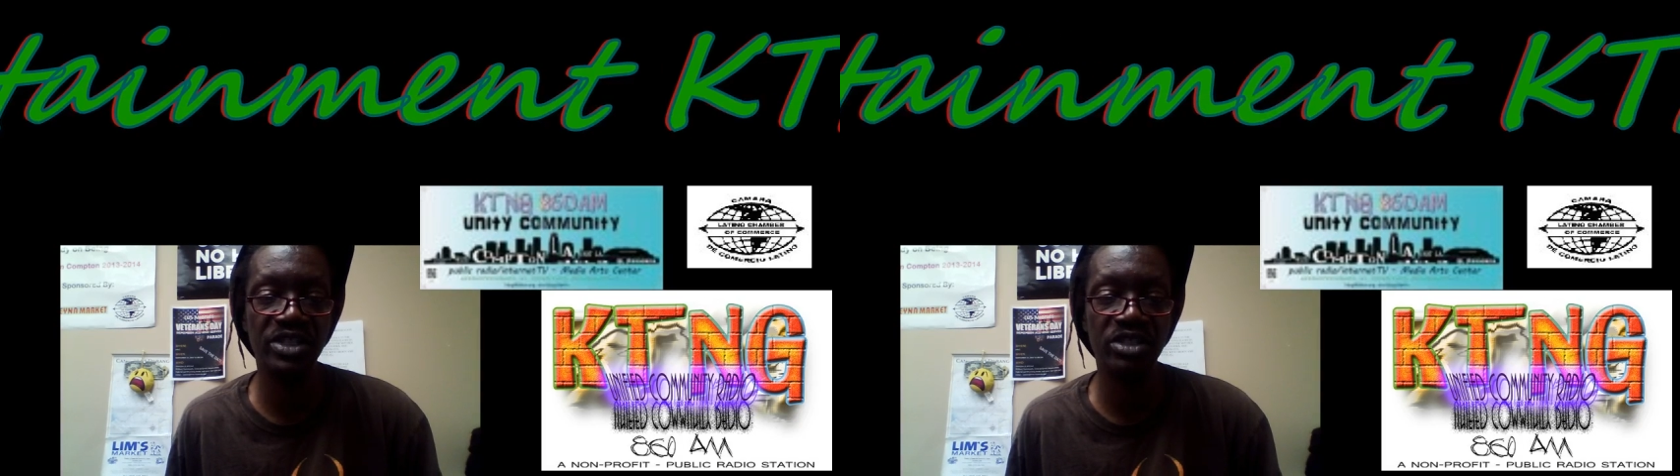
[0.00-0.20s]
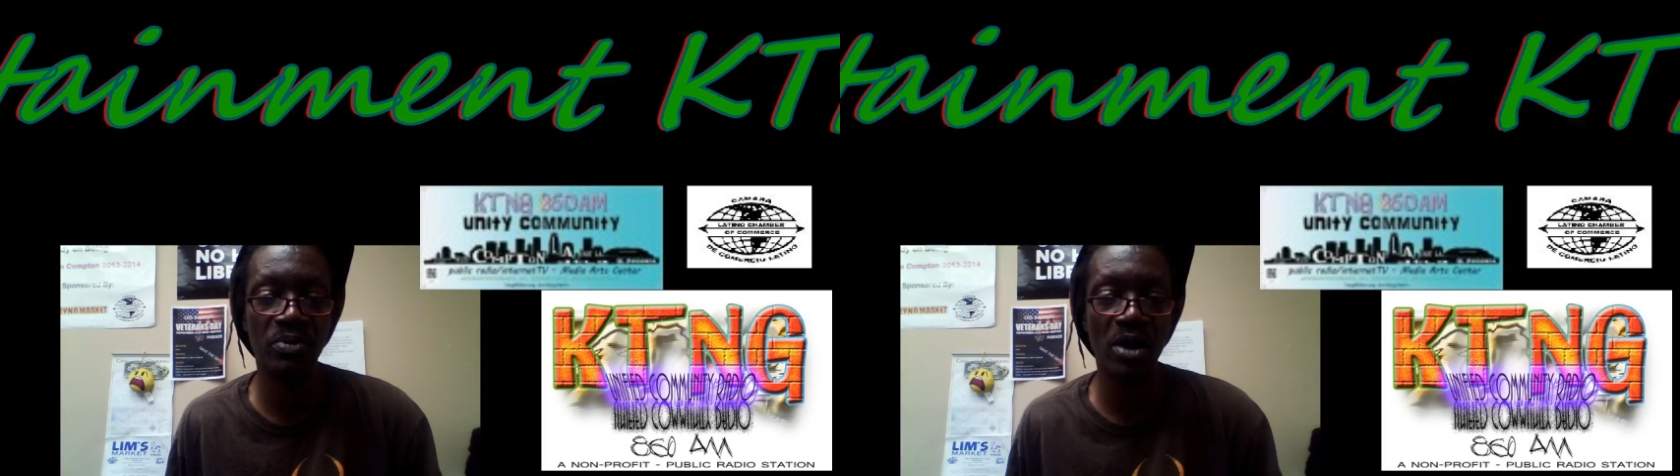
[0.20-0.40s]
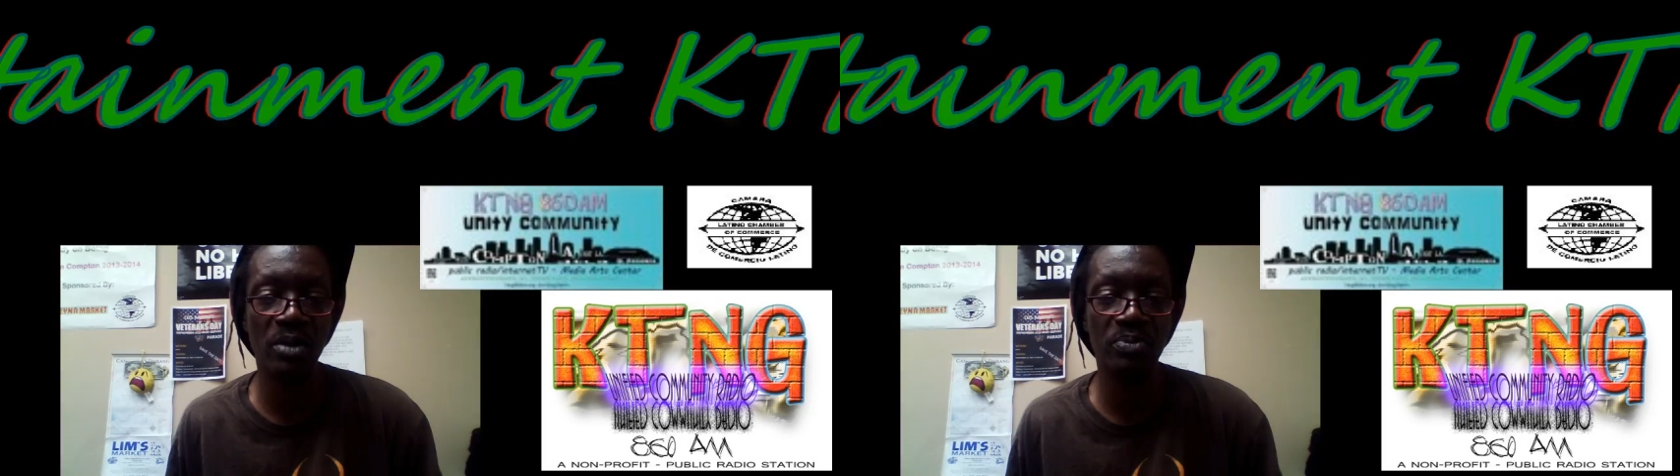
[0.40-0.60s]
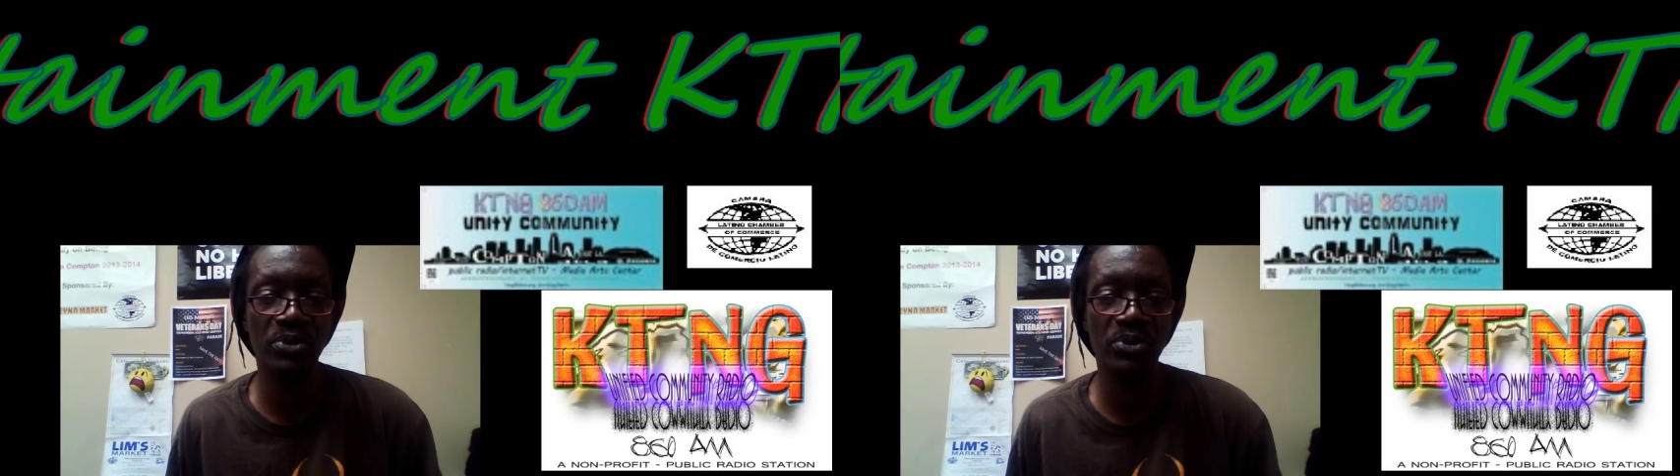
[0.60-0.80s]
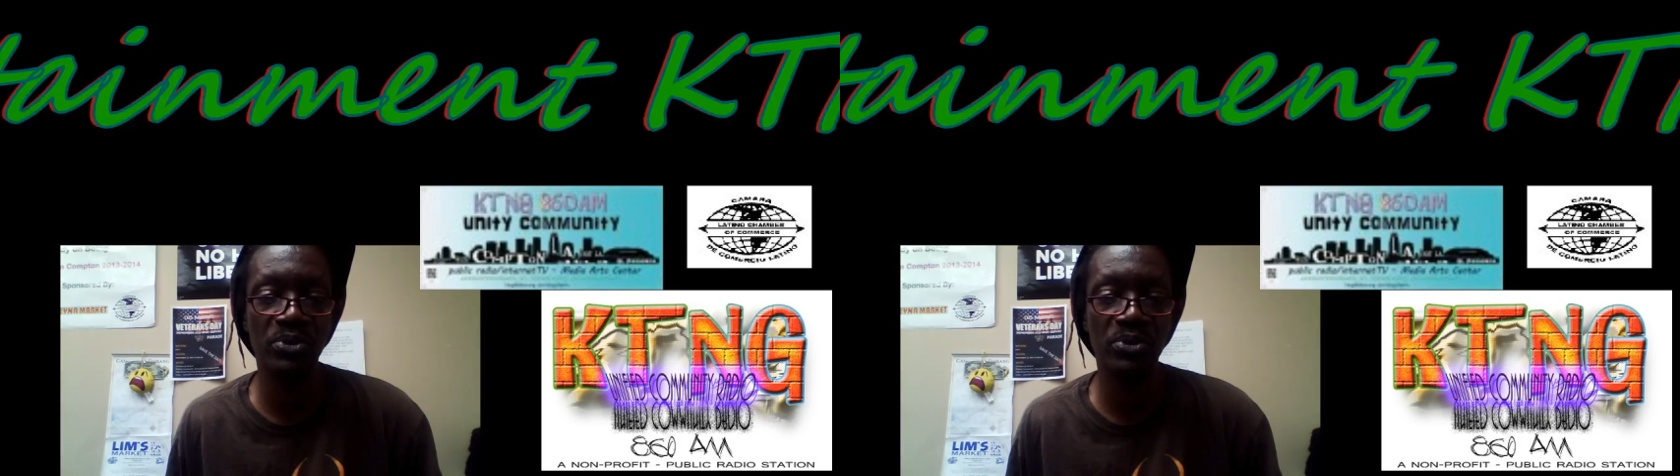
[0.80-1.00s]
department
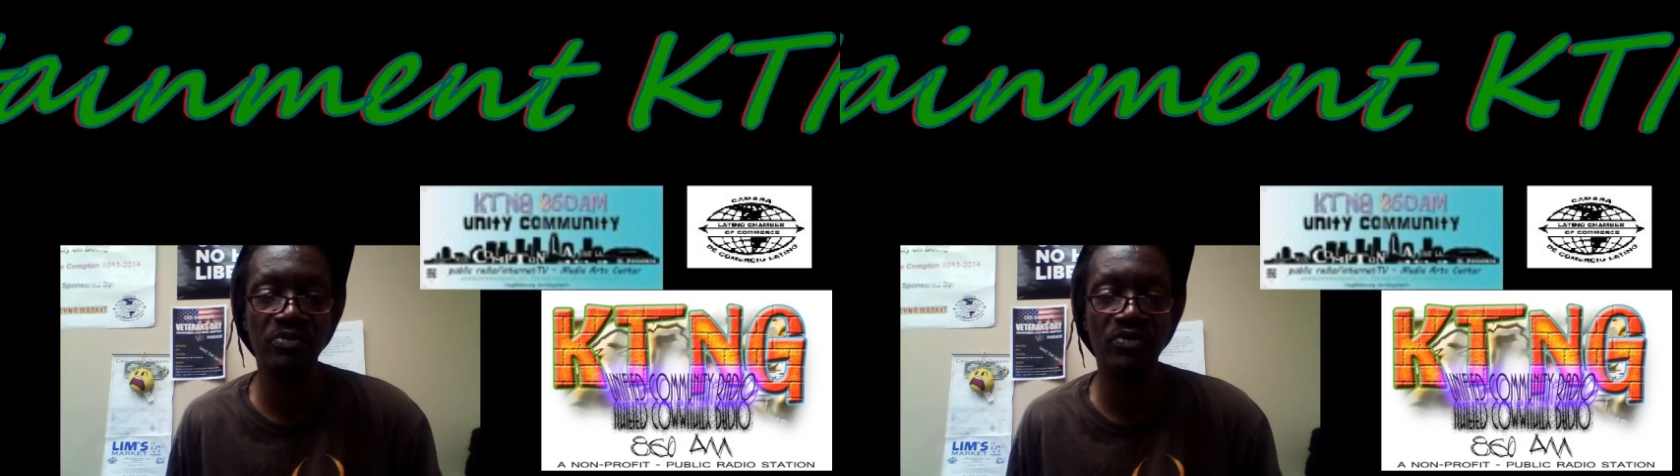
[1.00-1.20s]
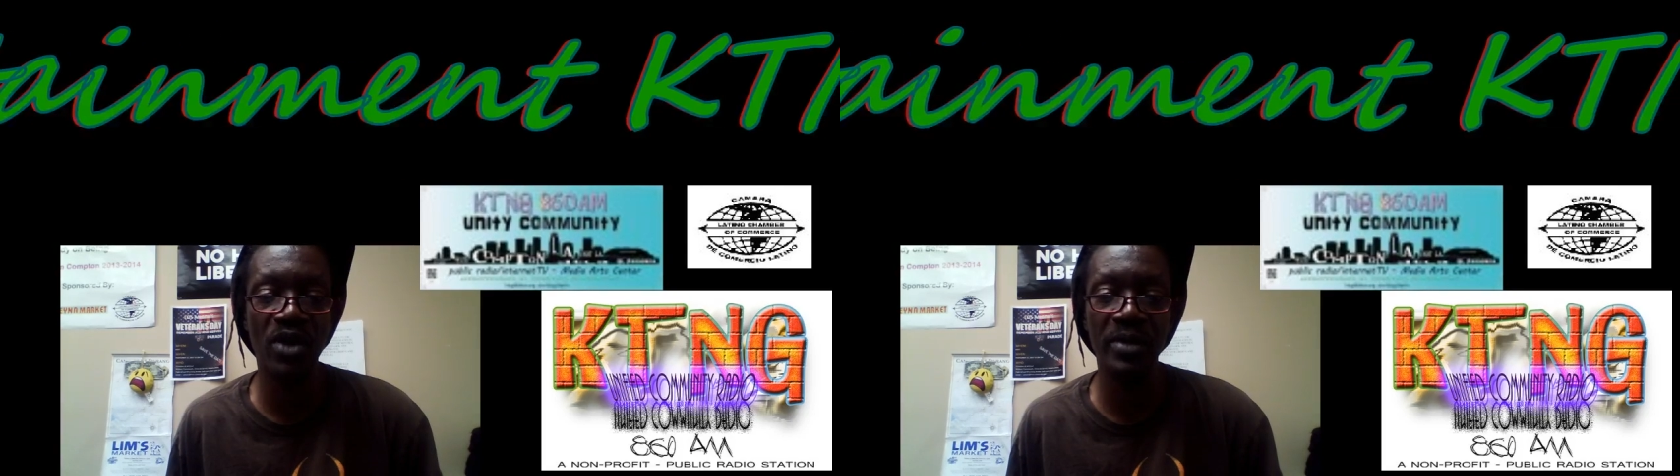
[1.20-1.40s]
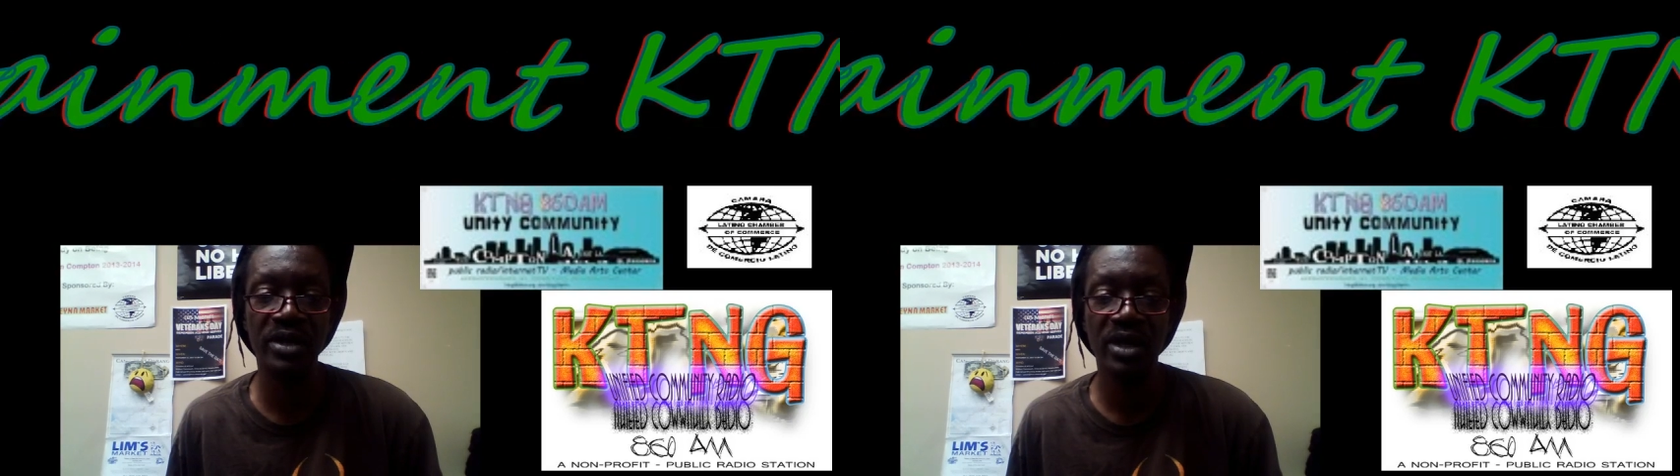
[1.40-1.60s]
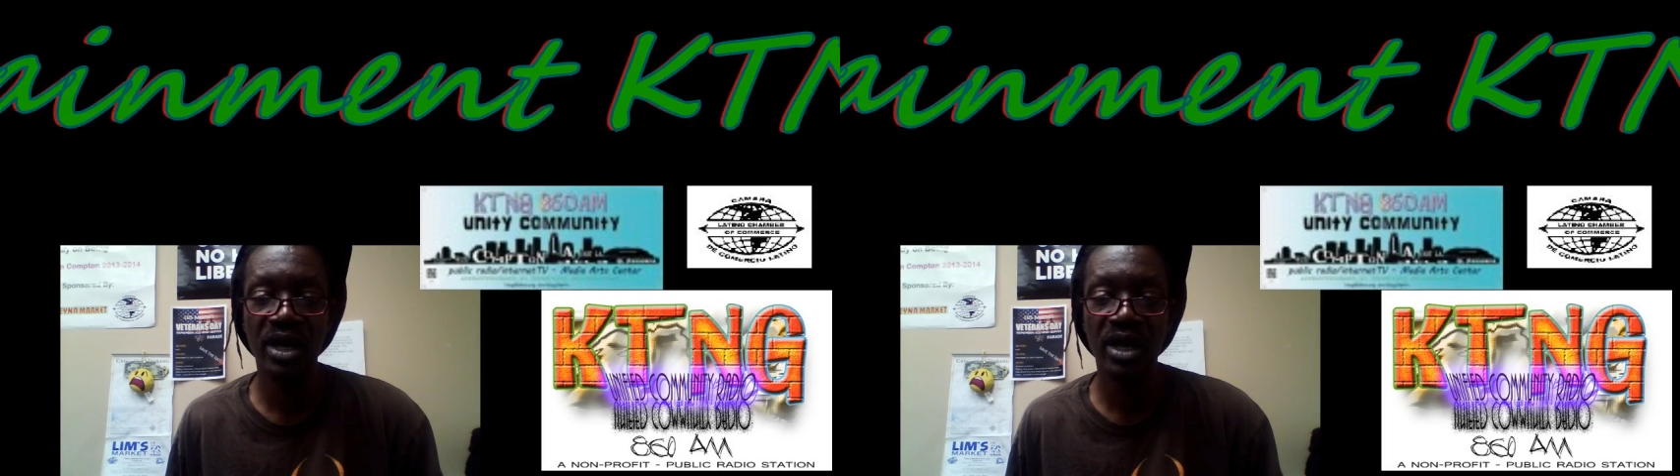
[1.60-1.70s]
pulled him from it,